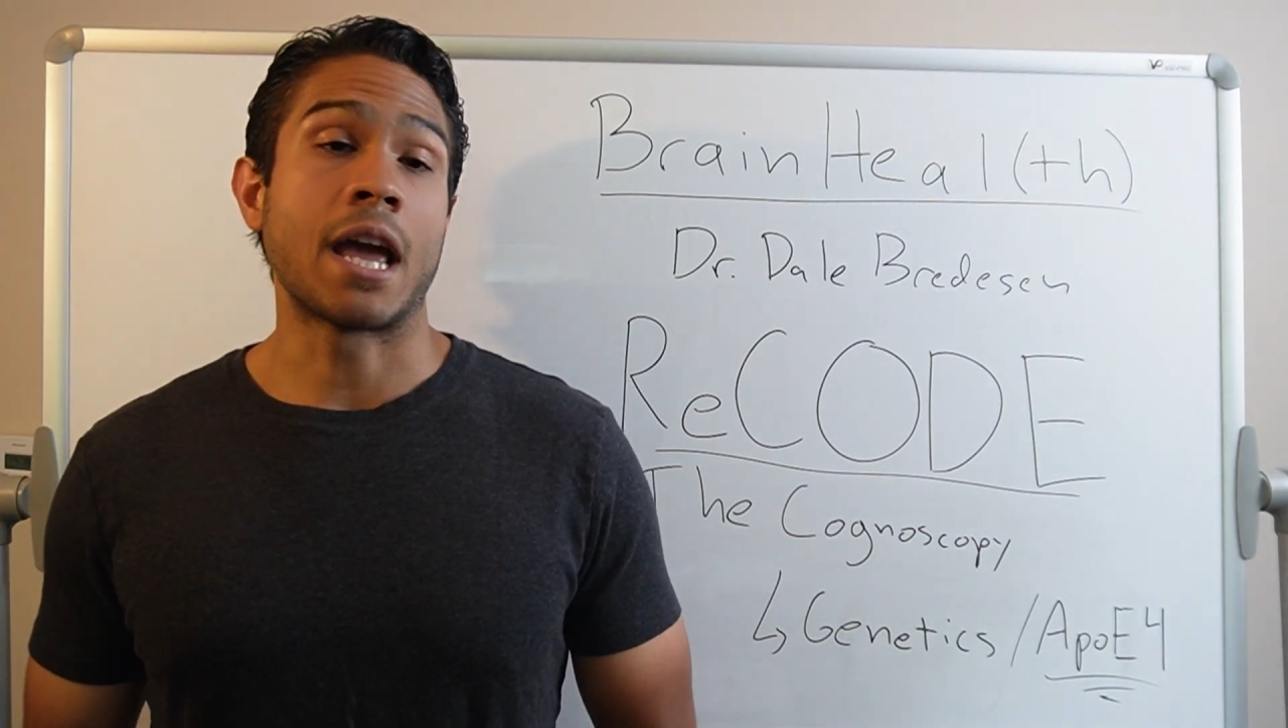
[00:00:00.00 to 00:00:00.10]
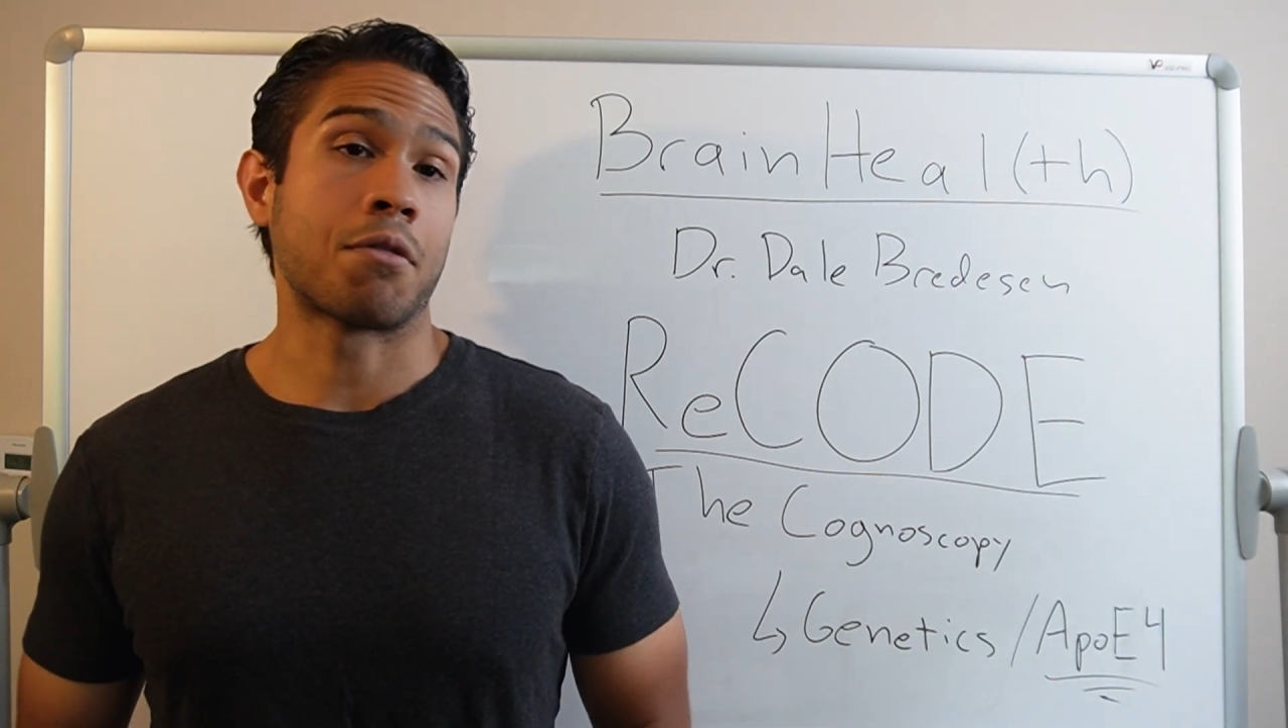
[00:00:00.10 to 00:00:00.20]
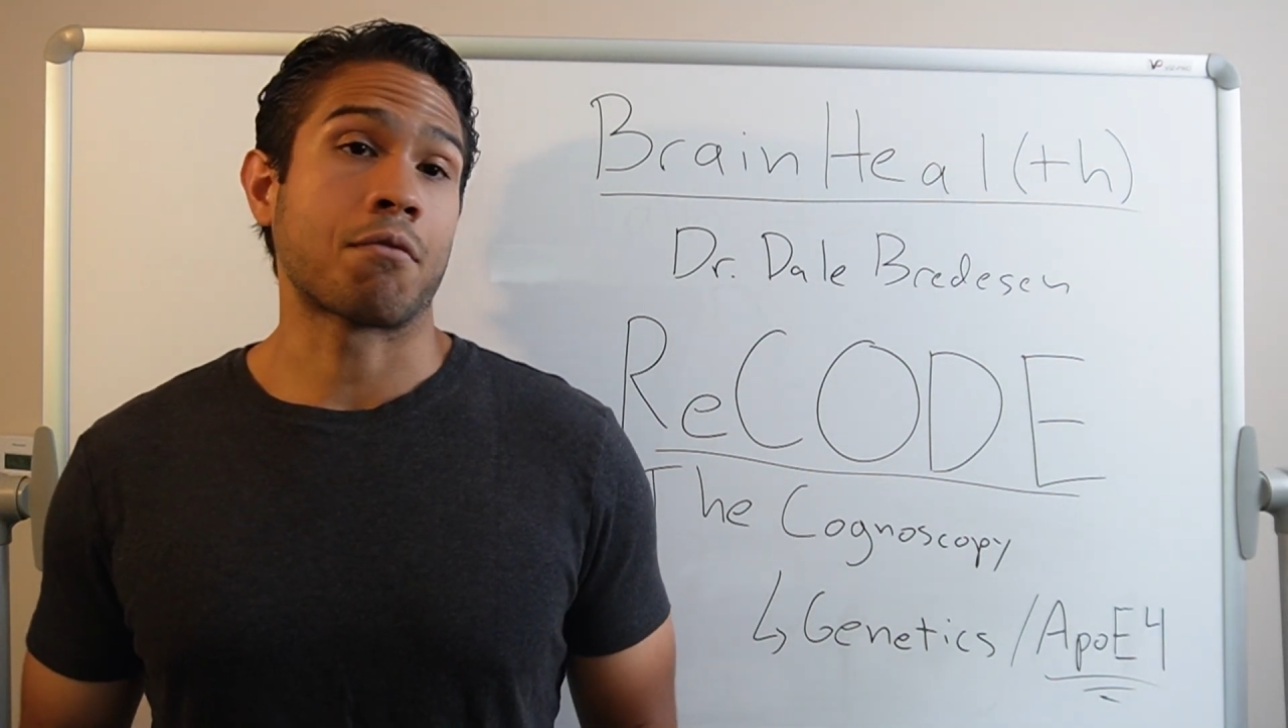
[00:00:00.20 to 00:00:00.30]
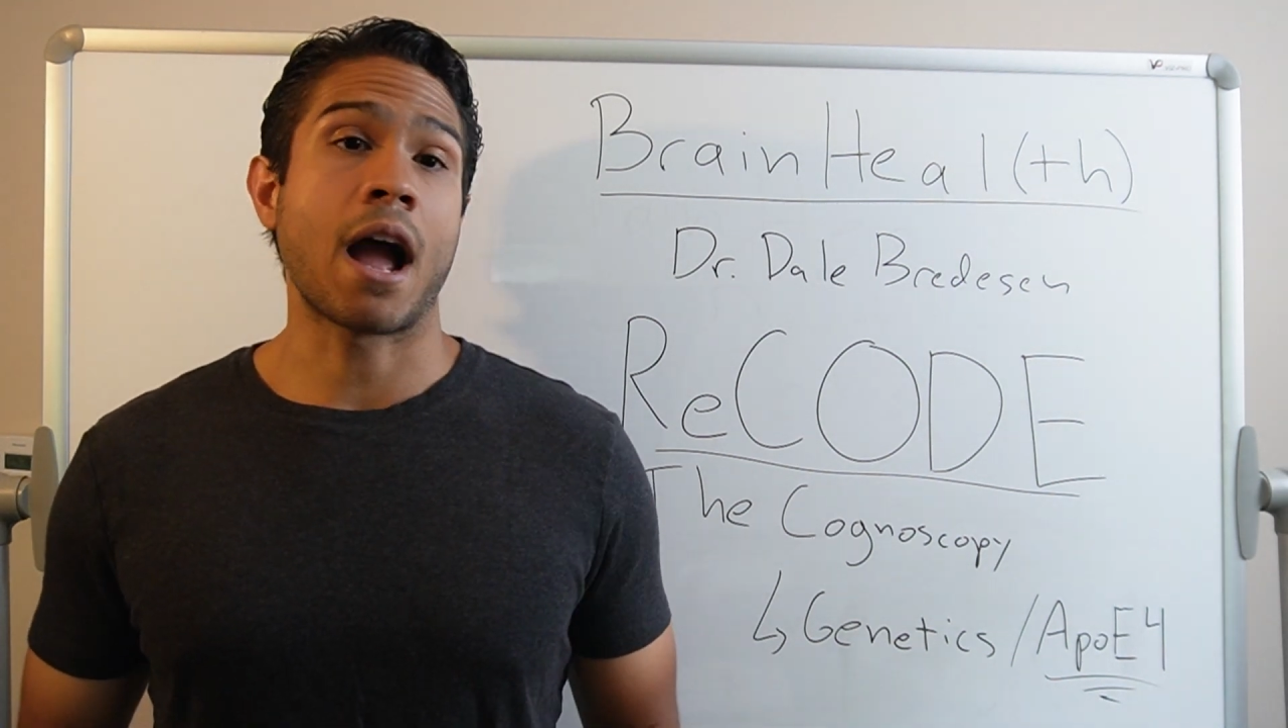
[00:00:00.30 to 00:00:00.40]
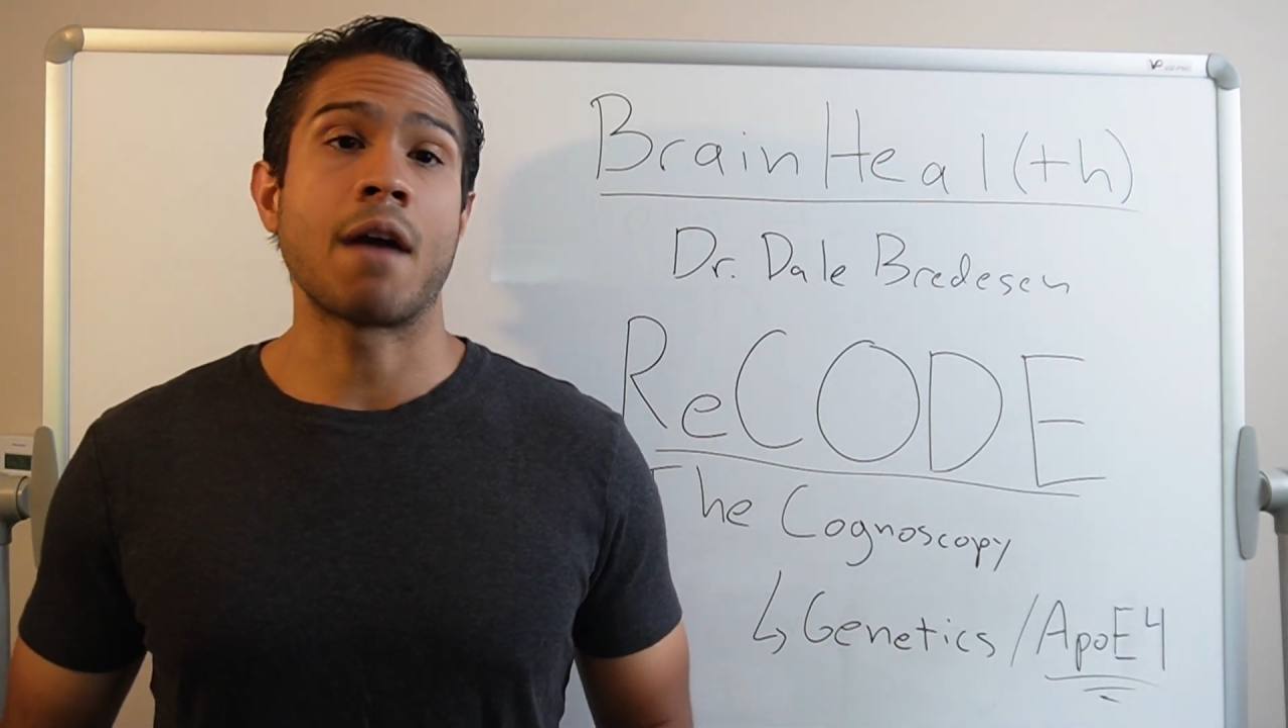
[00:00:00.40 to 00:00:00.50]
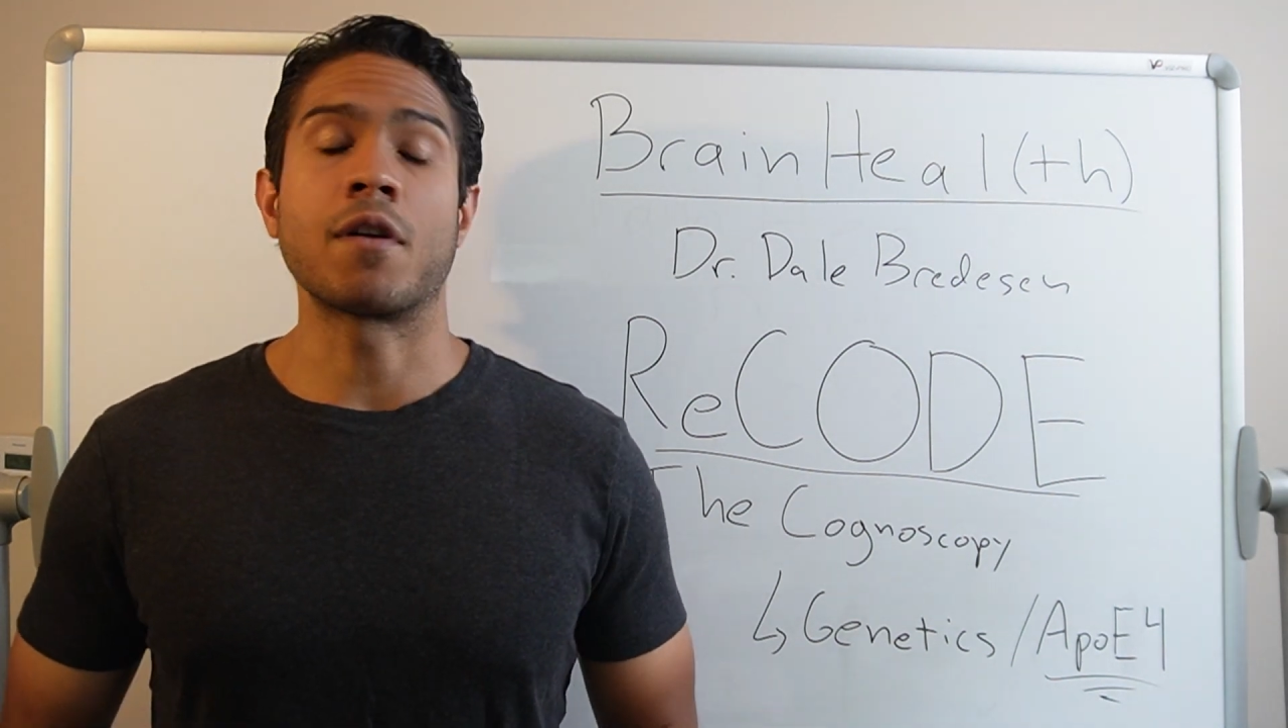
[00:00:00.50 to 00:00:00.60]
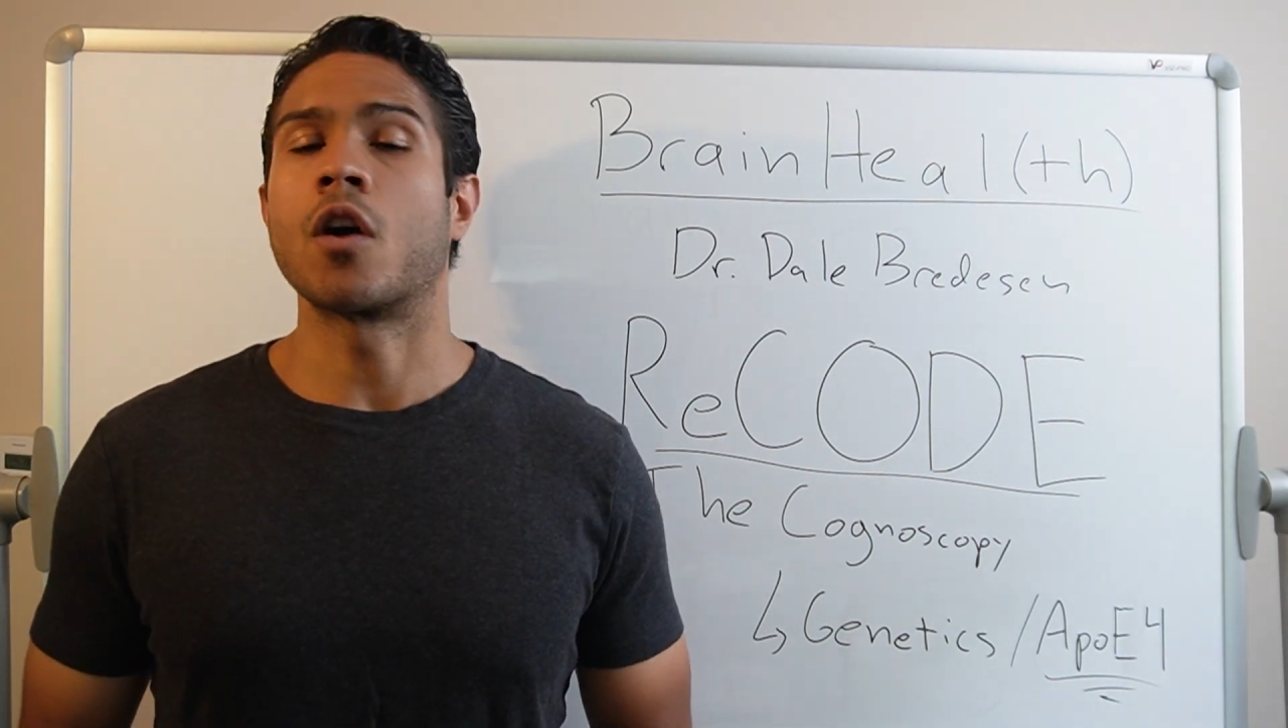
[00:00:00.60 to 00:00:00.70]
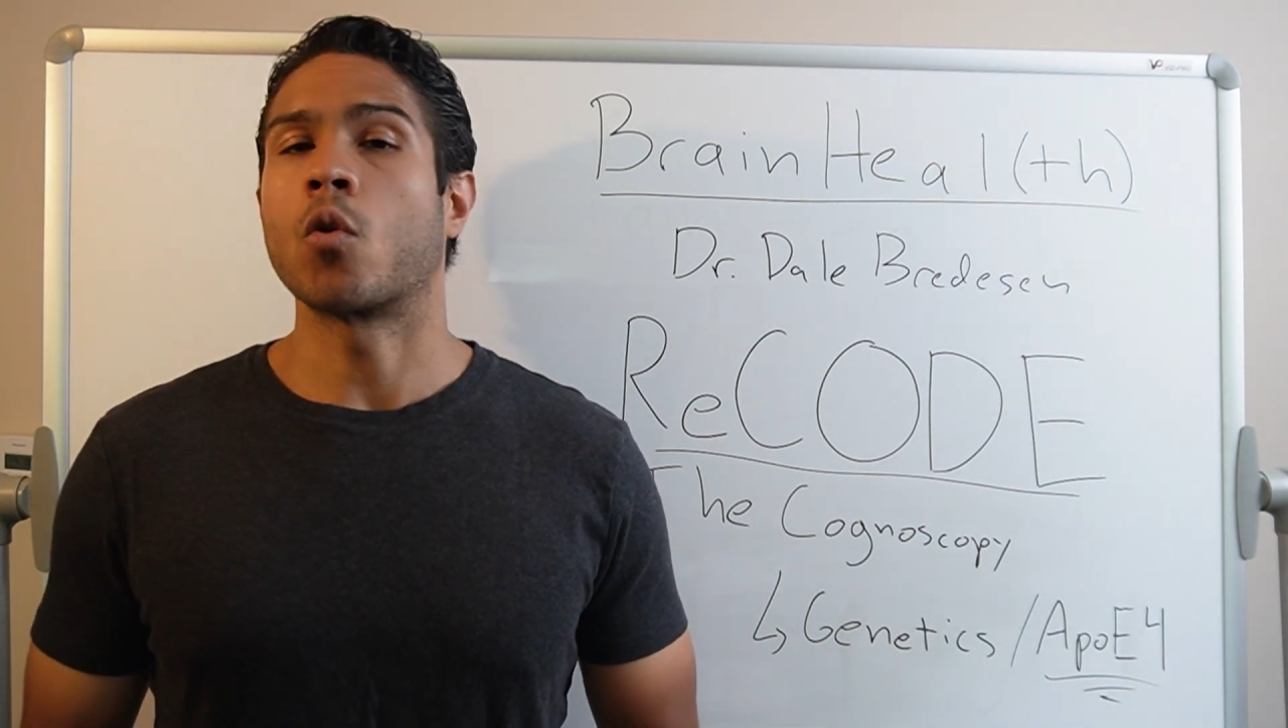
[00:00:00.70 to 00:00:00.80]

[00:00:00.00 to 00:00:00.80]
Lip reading: and thriving